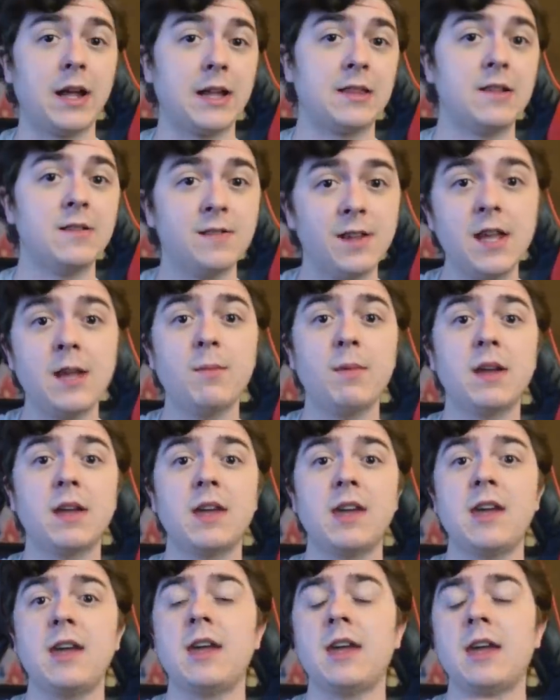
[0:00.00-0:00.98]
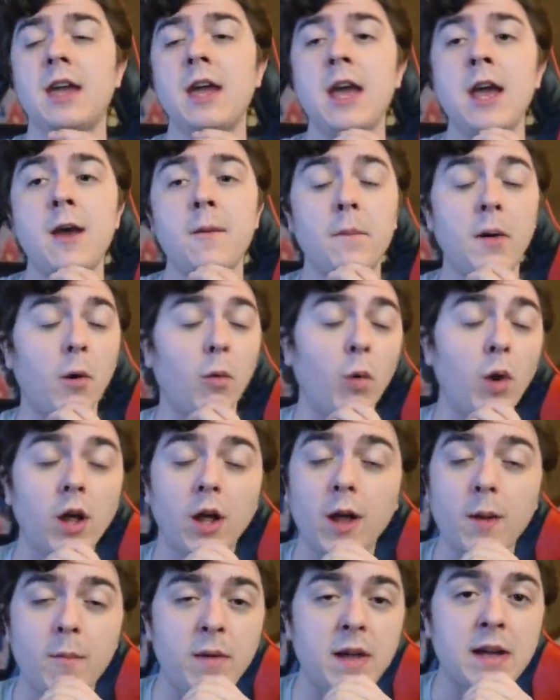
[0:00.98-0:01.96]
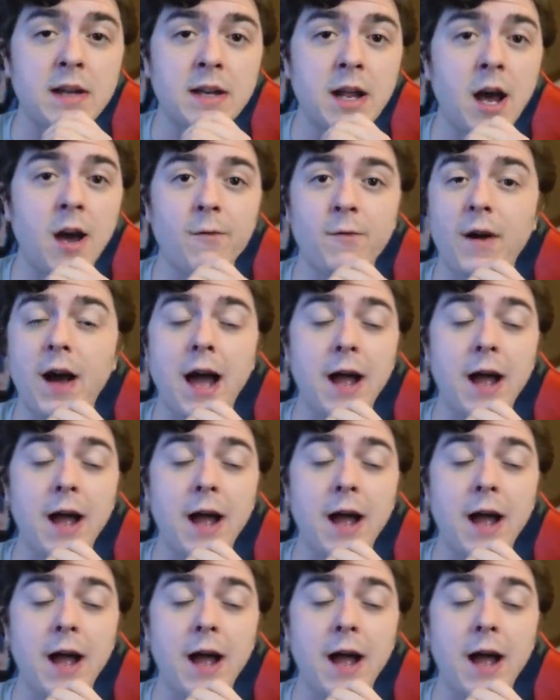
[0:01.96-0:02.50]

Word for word: like the Demon King, but will it be enough?